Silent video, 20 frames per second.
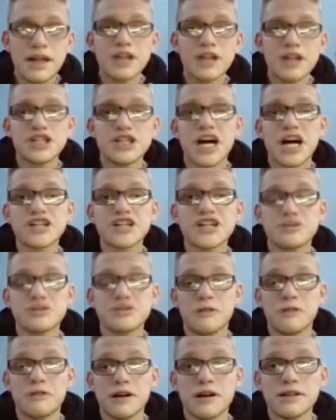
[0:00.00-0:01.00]

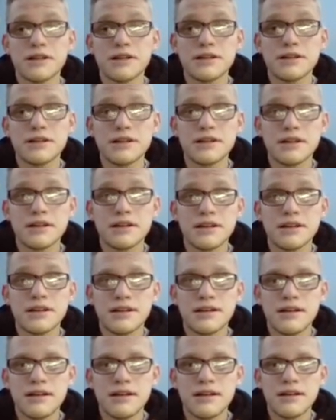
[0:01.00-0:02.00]
Joshua. He's very
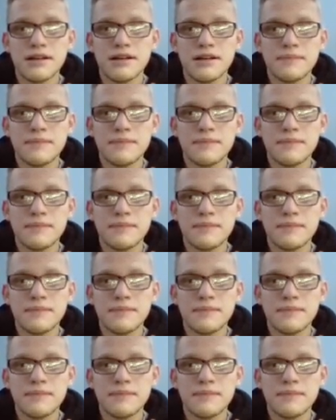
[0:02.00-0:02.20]
corrupt.